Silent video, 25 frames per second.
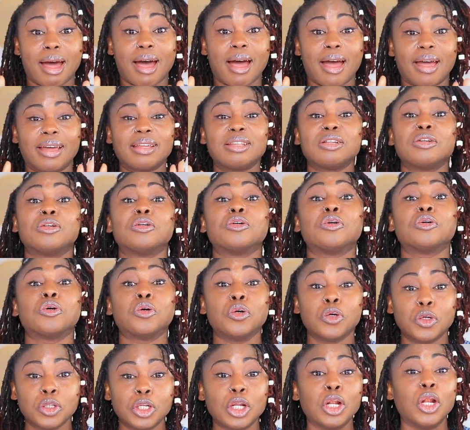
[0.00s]
nine.
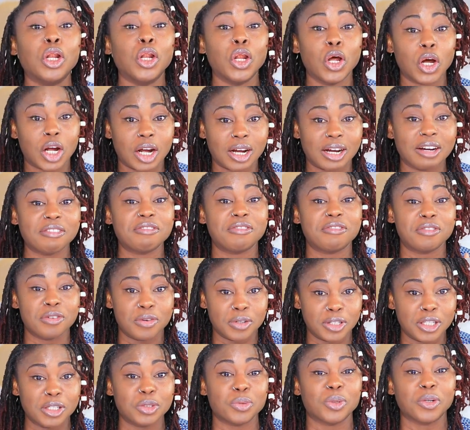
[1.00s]
Good local
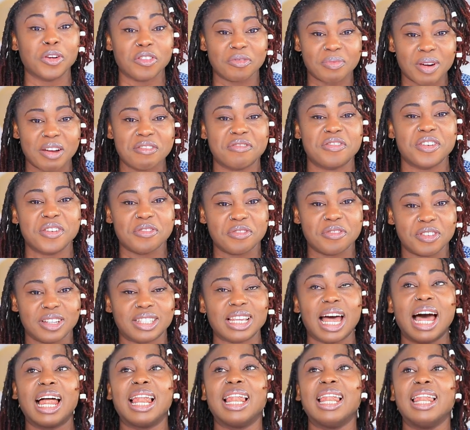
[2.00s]
food. This is one of my
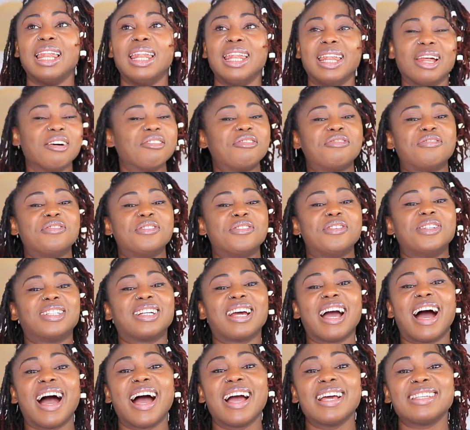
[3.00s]
favorites. I love food,
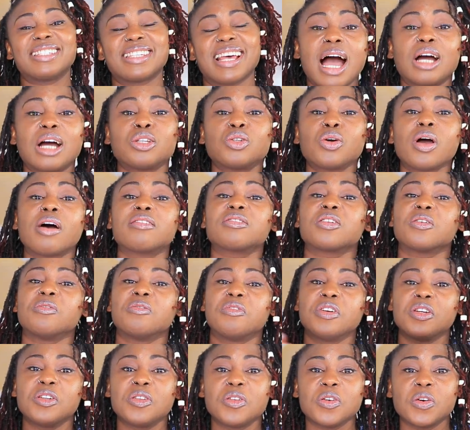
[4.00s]
guys. I do have
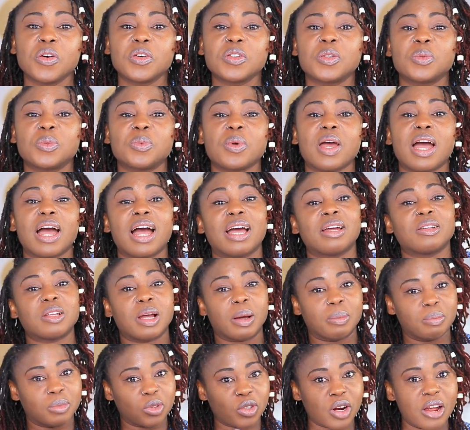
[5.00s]
some videos where I
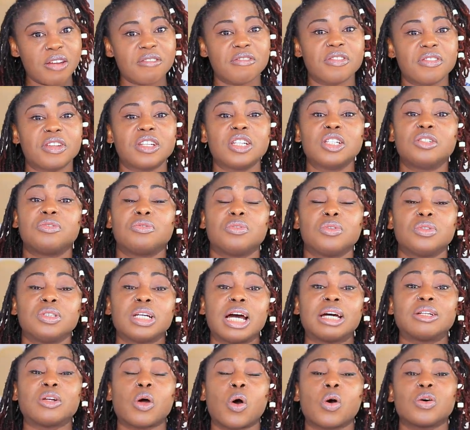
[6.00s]
am trying Finnish food,
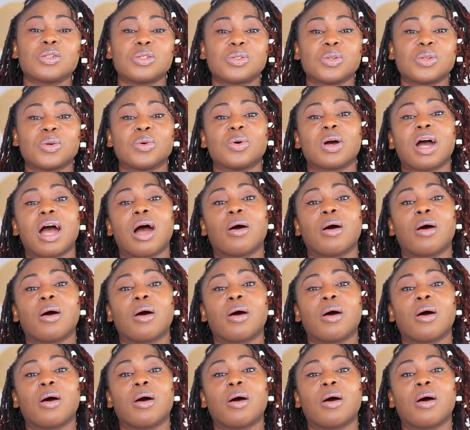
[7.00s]
and also